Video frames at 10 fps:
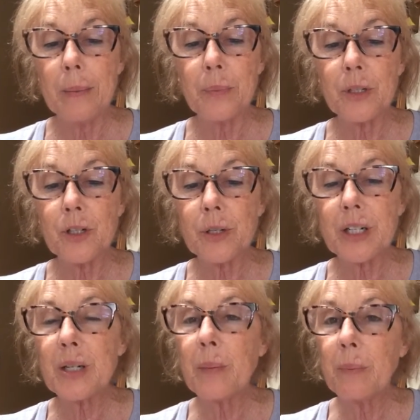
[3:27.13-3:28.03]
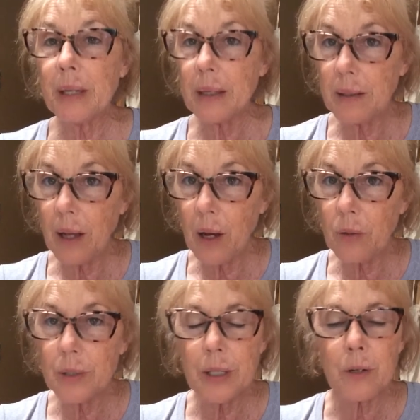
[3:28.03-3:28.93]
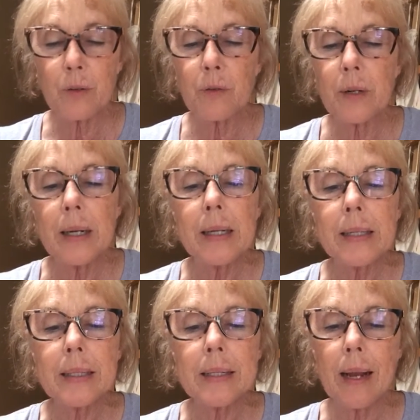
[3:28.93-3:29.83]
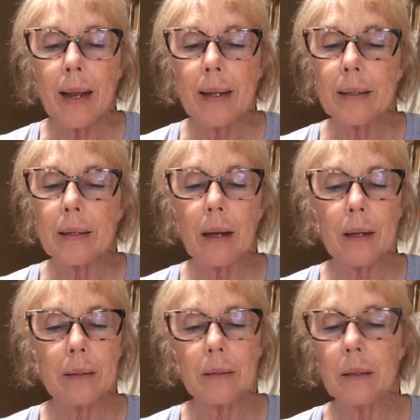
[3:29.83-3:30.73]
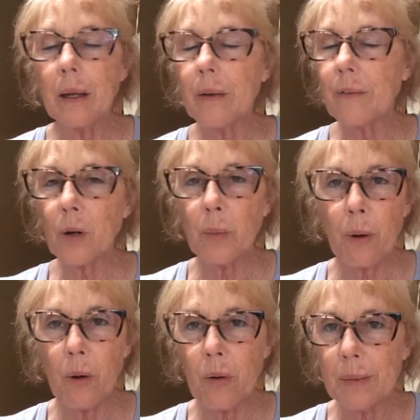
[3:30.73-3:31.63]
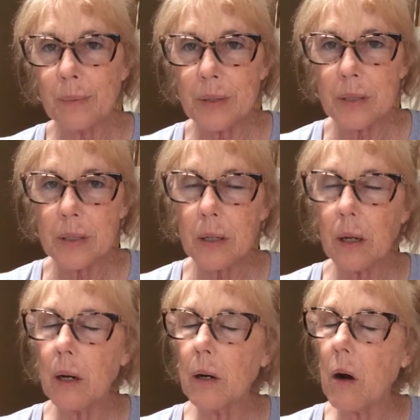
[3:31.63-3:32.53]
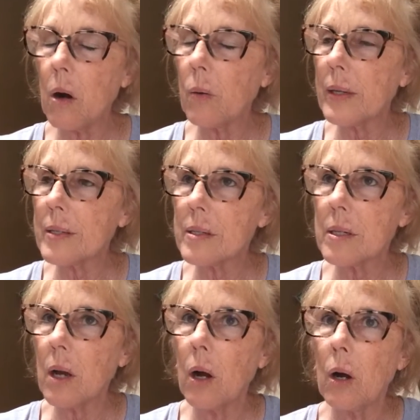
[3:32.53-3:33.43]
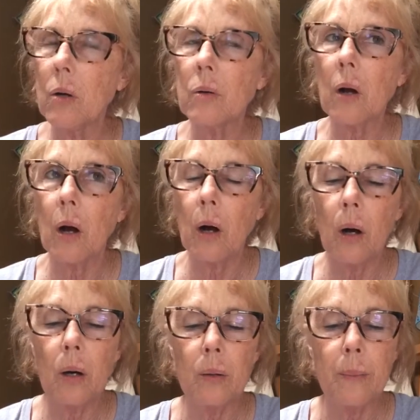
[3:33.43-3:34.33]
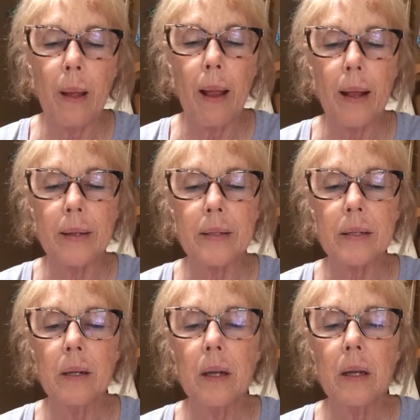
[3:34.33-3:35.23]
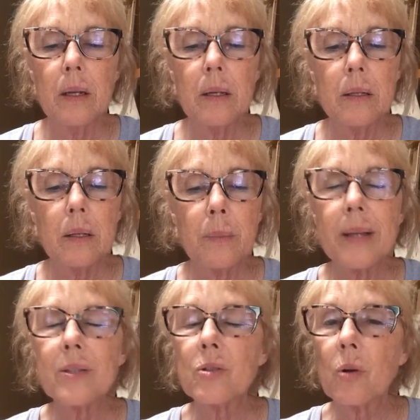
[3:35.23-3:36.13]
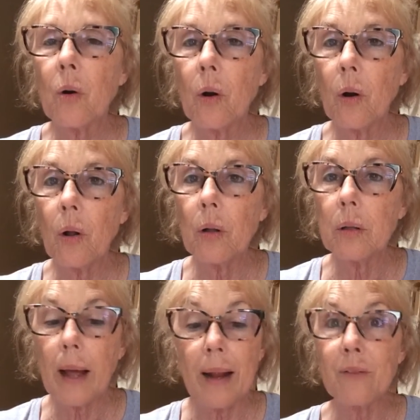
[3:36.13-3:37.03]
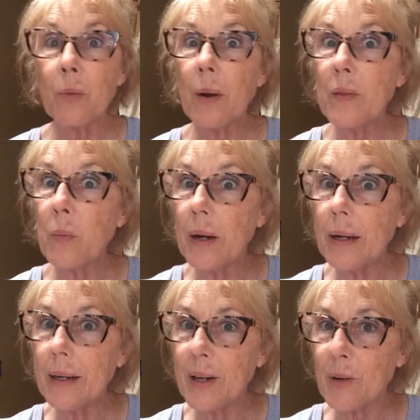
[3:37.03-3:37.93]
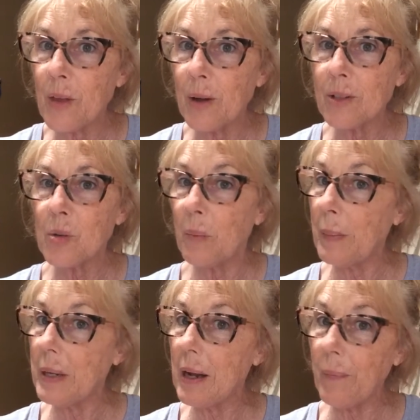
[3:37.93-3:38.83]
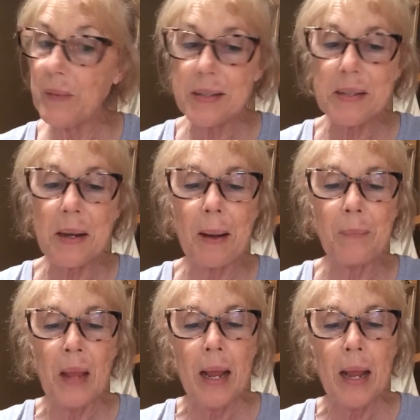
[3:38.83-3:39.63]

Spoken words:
Patricia Bigelow, dear friend, and love her poems, so always so calm and pastoral. I haven't read the one in here though, so maybe not this time.